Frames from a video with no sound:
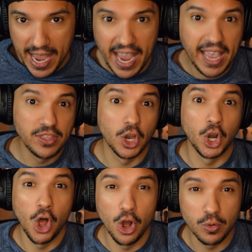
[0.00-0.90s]
in the
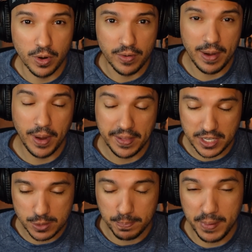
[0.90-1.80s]
long run, right?
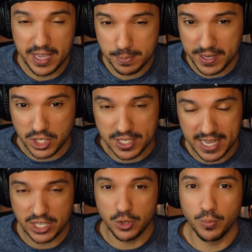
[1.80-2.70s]
This big
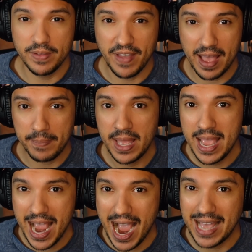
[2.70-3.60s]
specialization revamp,
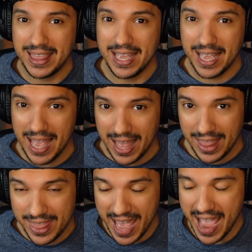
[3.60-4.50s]
I think
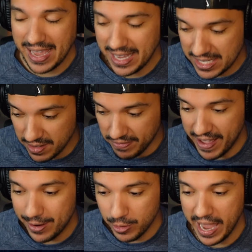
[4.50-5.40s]
that is the
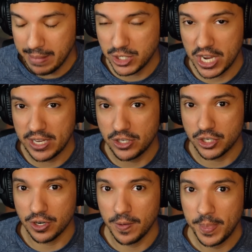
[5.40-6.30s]
final game
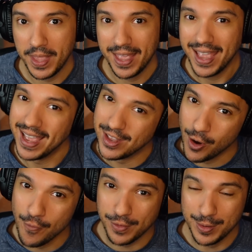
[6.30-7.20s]
changer, and then
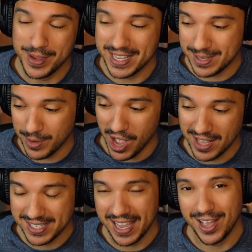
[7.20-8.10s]
hopefully we get some
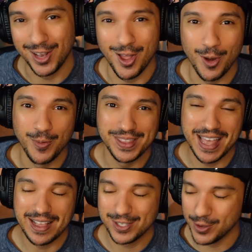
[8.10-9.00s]
content along with
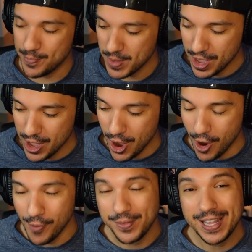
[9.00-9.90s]
that. So
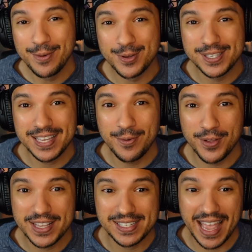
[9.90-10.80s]
hopefully we'll see where
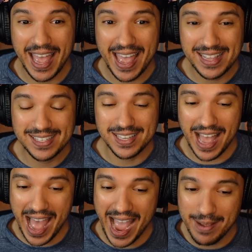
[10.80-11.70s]
this heads.
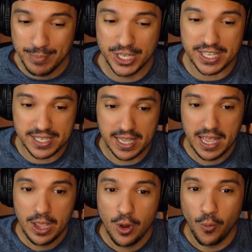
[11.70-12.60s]
I'm just
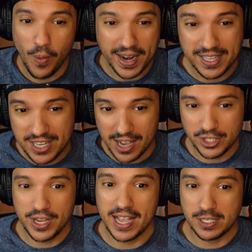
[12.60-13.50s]
wanted to talk to you
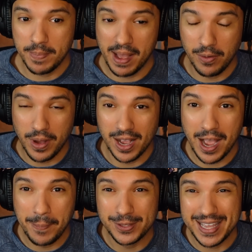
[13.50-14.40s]
guys about a
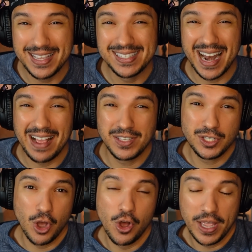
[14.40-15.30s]
couple things that I
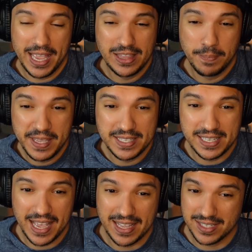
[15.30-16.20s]
saw in the
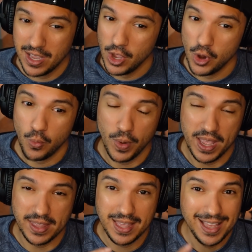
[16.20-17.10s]
PTS
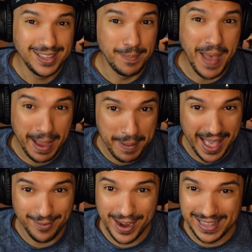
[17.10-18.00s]
with the backpack,
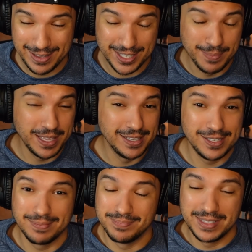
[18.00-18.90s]
right? That's something
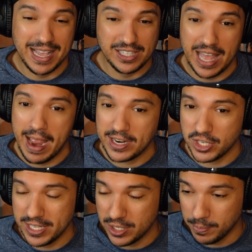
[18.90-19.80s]
that
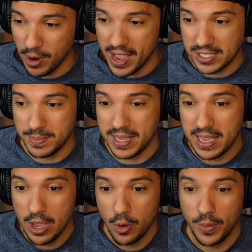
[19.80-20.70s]
actually surprised me.
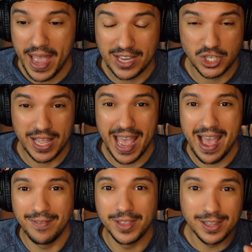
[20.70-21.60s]
We actually
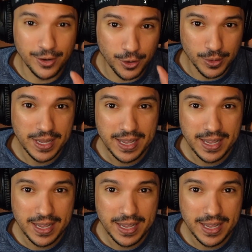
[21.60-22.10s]
have the